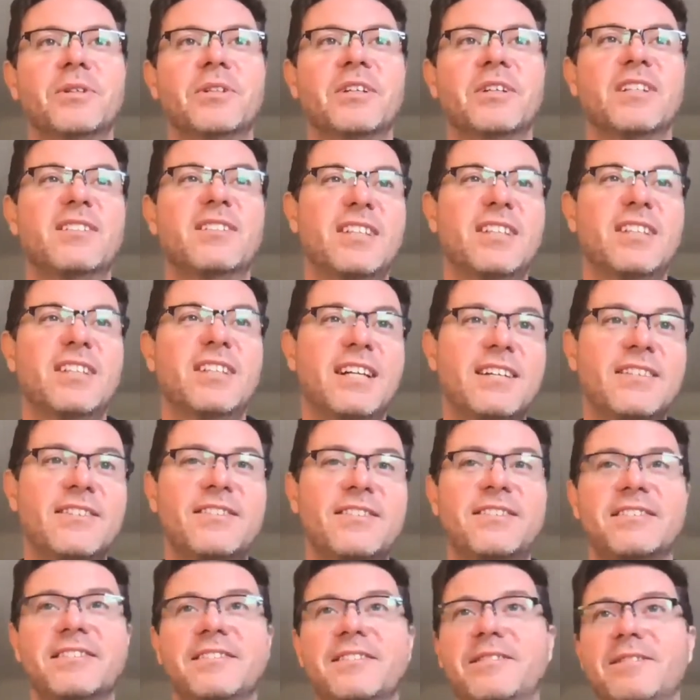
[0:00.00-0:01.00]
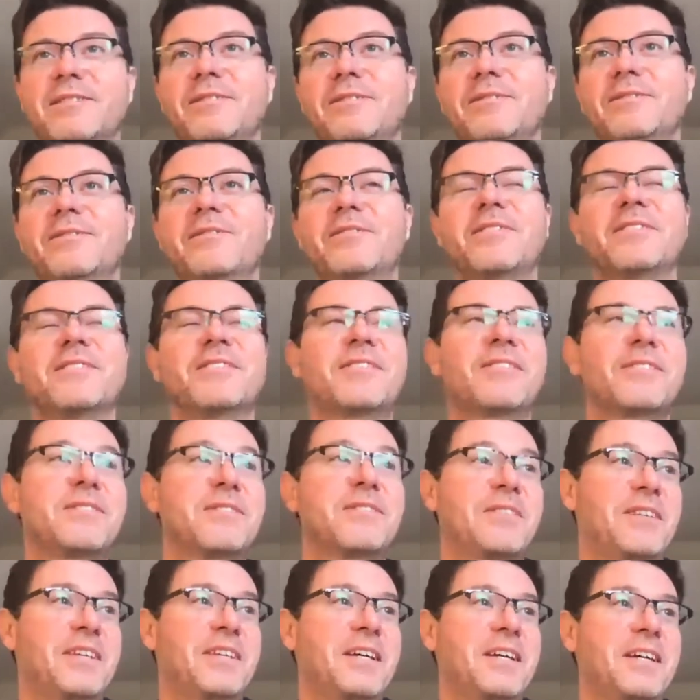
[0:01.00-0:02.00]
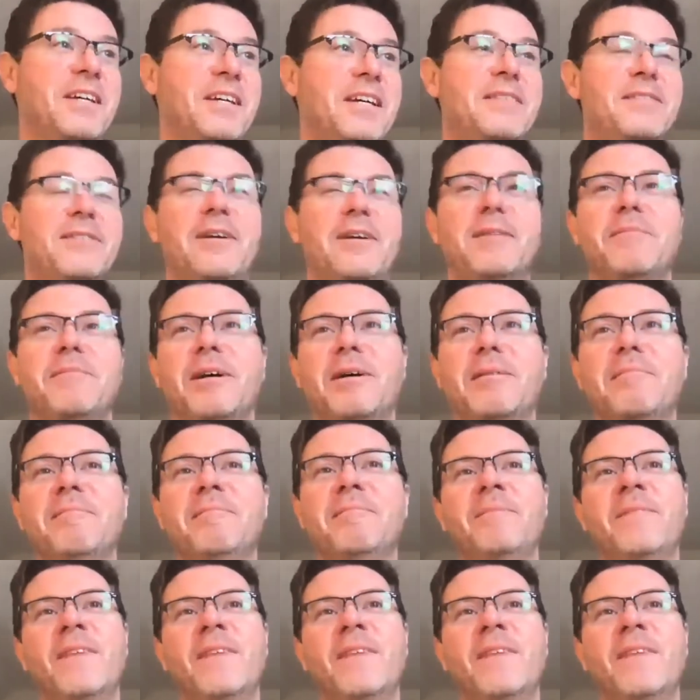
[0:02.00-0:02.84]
on dust and dunes. And so I was like, yeah, sign me up.